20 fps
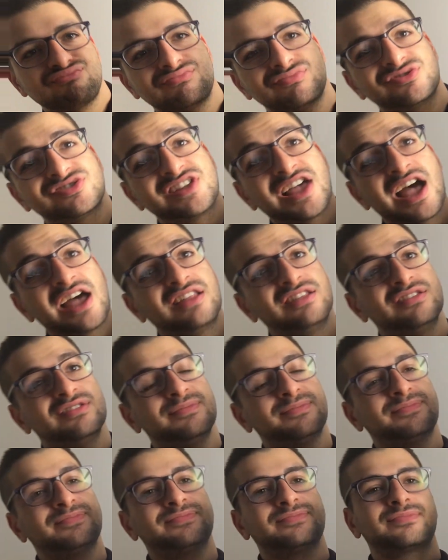Sad.
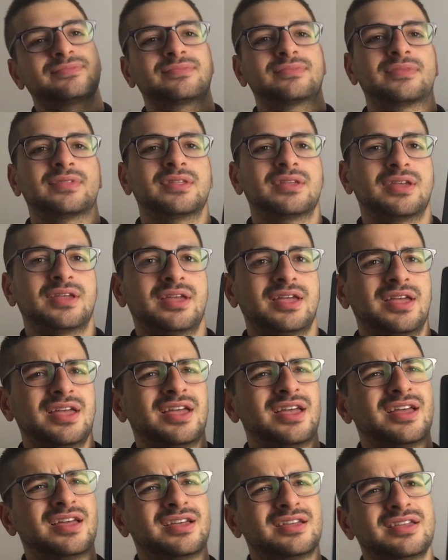
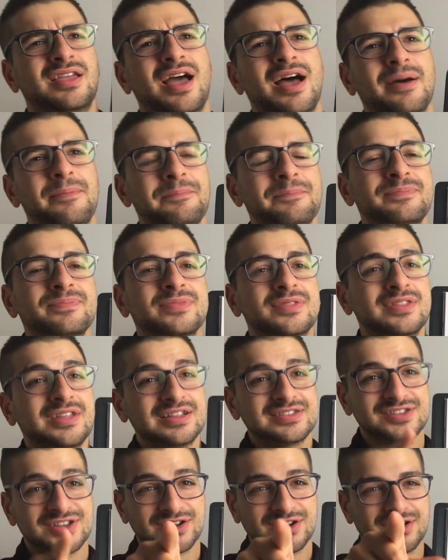Yeah,
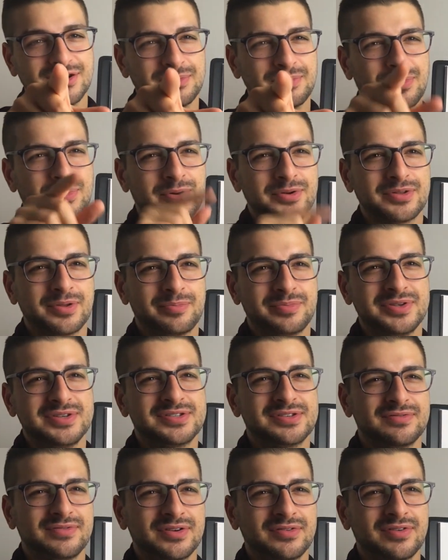that's a good point, a
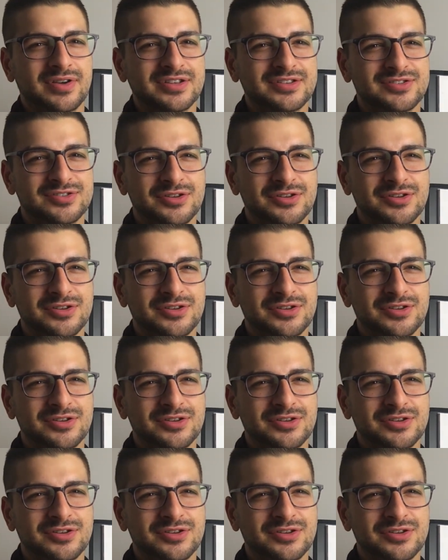piece of advice.